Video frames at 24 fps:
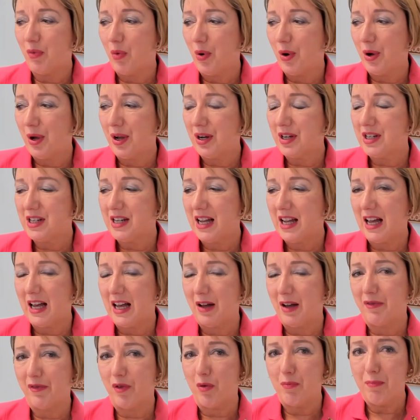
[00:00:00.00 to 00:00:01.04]
worked
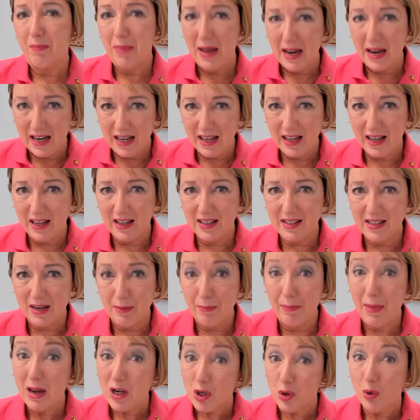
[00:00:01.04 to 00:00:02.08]
for many years in
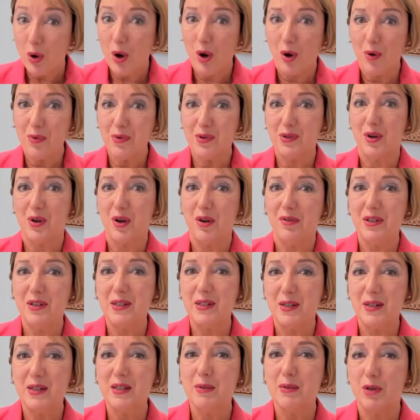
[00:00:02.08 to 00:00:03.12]
mental health
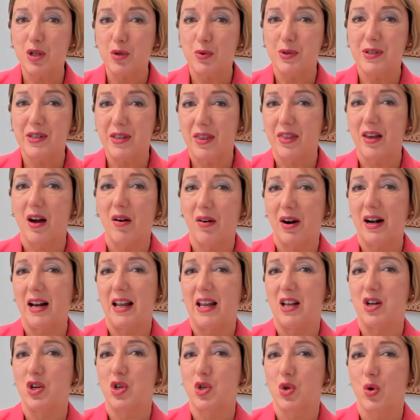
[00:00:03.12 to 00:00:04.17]
services, which was thoroughly
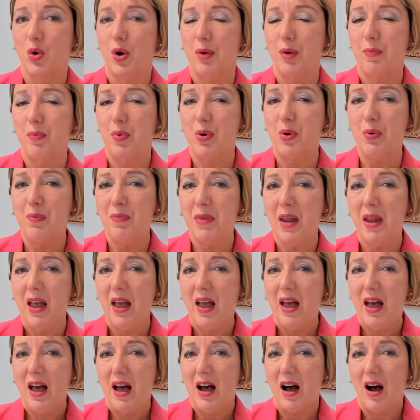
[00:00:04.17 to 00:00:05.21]
enjoyable.
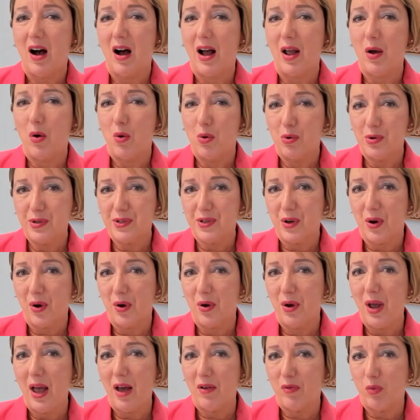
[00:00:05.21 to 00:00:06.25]
I also
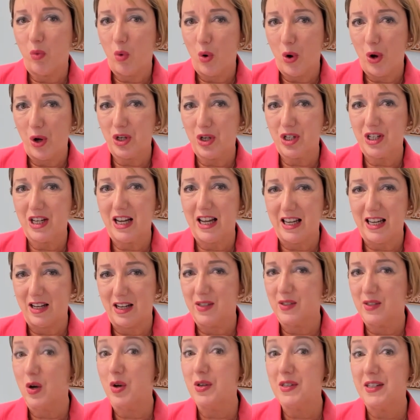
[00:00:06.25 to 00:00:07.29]
have worked in
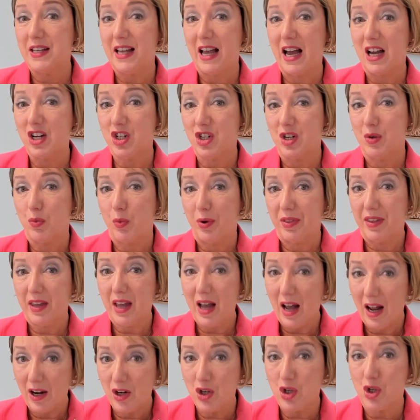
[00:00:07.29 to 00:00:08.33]
association with
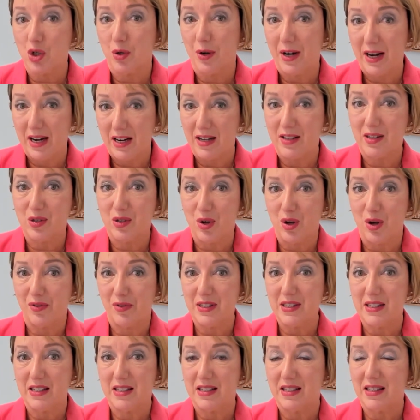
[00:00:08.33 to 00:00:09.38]
country
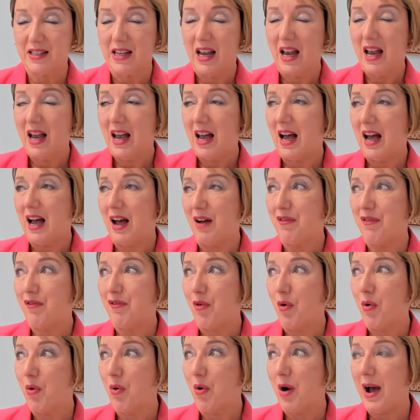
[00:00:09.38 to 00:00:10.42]
services
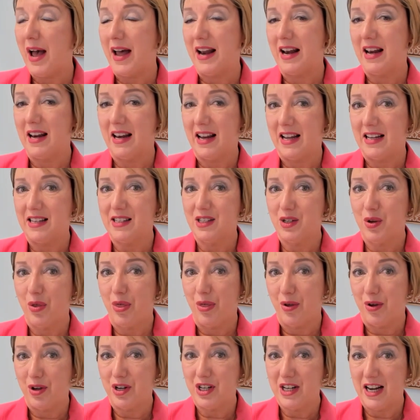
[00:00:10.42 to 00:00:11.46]
for at least
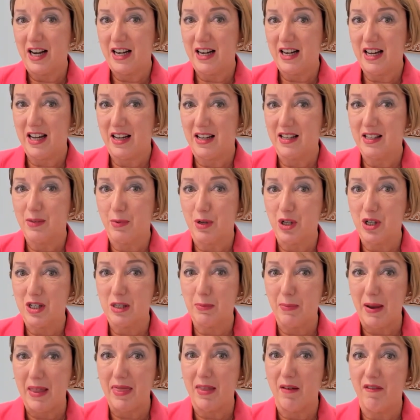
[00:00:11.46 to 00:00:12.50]
13 years, which has
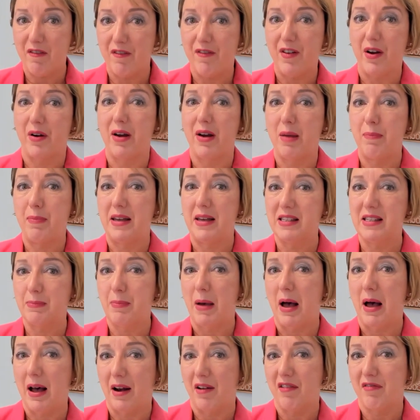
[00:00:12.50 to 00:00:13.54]
been the very best
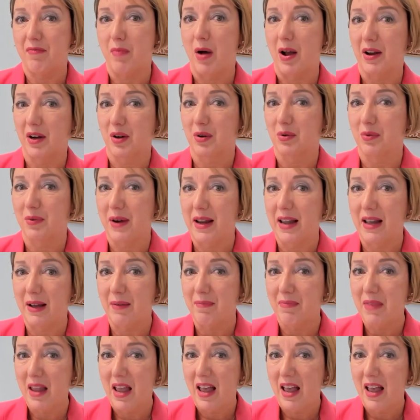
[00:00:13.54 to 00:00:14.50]
part of my career.